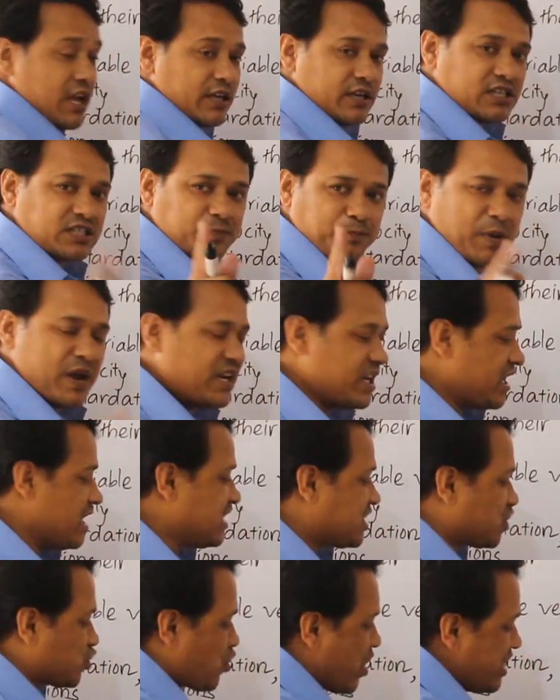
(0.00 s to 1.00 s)
speed
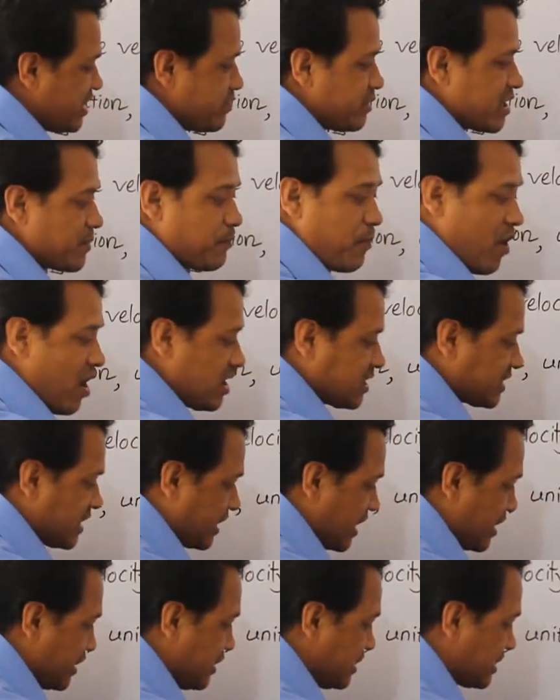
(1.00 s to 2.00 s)
is 20 meters per
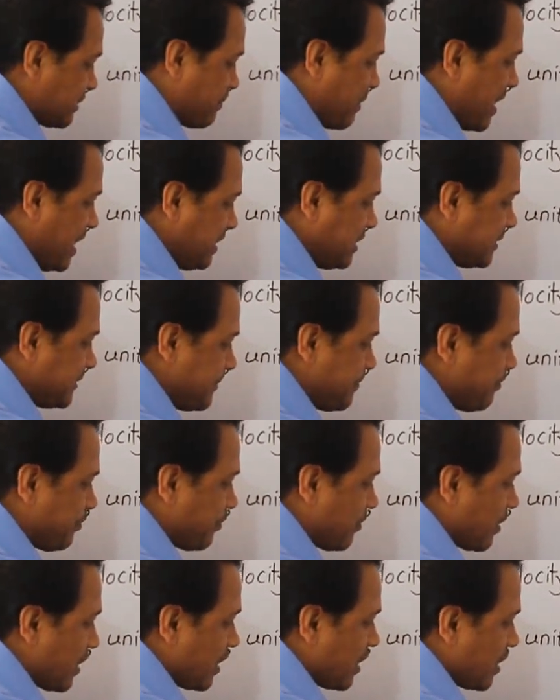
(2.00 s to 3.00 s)
second. Speed
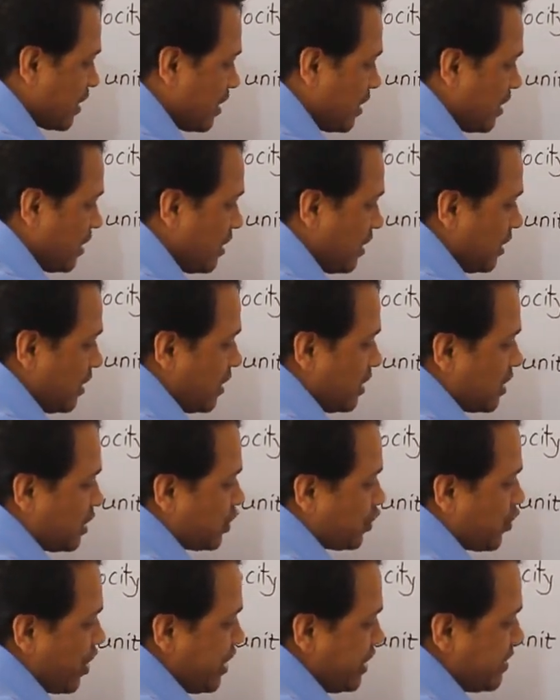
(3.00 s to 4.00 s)

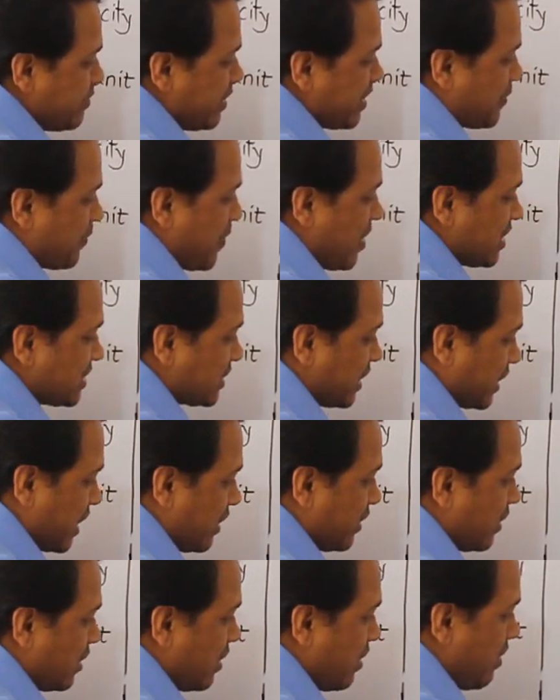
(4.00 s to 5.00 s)
20 meters per second,
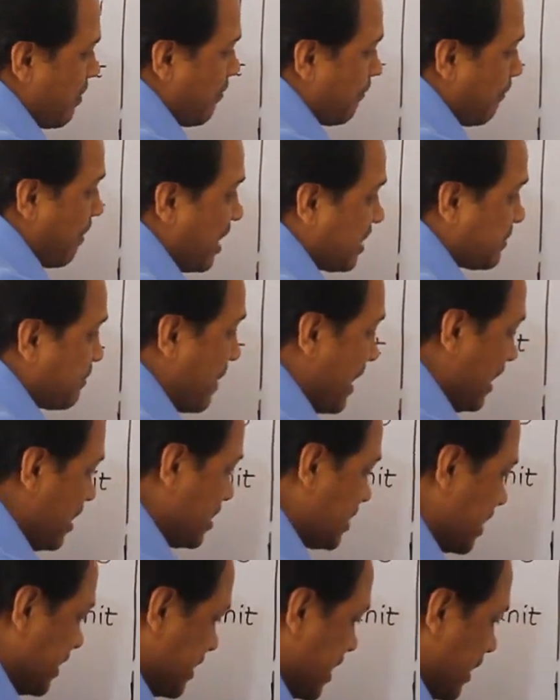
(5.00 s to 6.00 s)
but
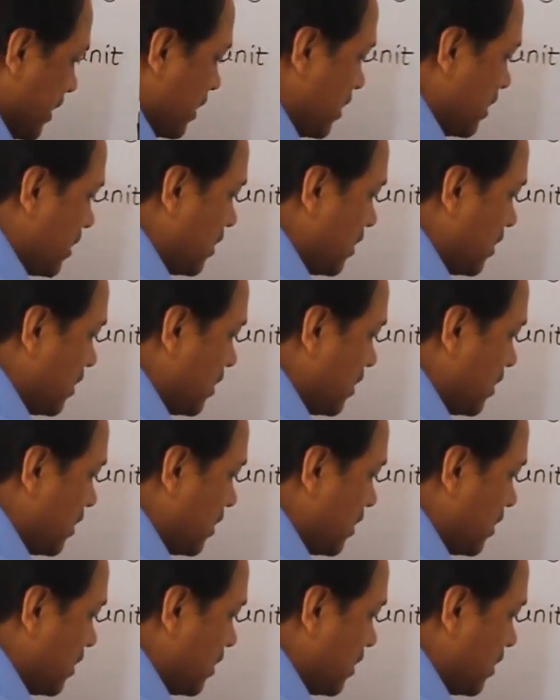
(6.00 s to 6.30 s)
velocity